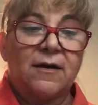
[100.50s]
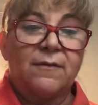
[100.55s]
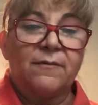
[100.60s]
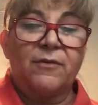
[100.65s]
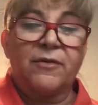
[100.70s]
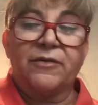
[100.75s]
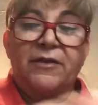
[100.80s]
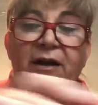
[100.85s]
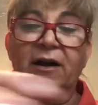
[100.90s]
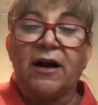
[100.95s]

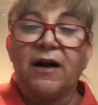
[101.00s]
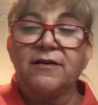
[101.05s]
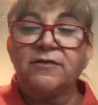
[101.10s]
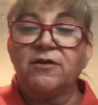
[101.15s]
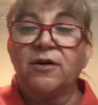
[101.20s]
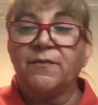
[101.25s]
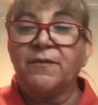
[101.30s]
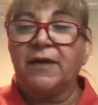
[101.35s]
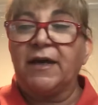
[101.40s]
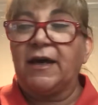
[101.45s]
But there are
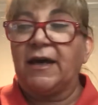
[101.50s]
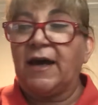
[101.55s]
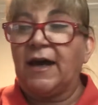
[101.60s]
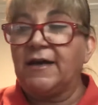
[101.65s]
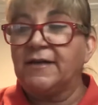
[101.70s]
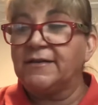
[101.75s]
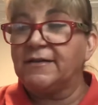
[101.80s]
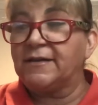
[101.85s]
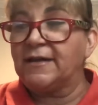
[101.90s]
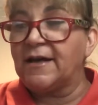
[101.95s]
some
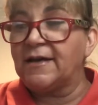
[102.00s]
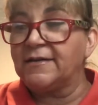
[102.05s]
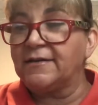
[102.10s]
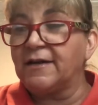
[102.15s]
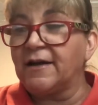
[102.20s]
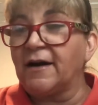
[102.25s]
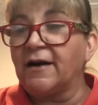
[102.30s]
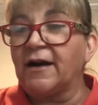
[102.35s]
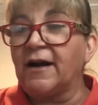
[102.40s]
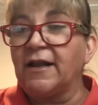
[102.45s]
cases that
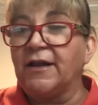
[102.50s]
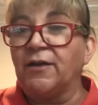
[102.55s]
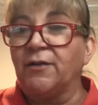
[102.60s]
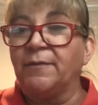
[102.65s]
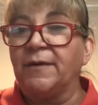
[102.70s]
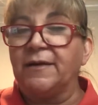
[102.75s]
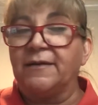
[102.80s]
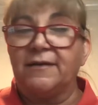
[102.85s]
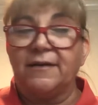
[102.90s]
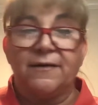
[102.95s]
are a little
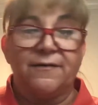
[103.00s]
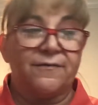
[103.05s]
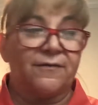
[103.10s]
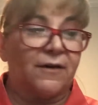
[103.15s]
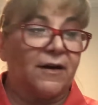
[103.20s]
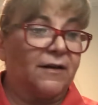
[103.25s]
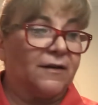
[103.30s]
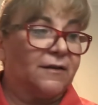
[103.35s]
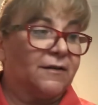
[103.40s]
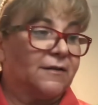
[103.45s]
bit different.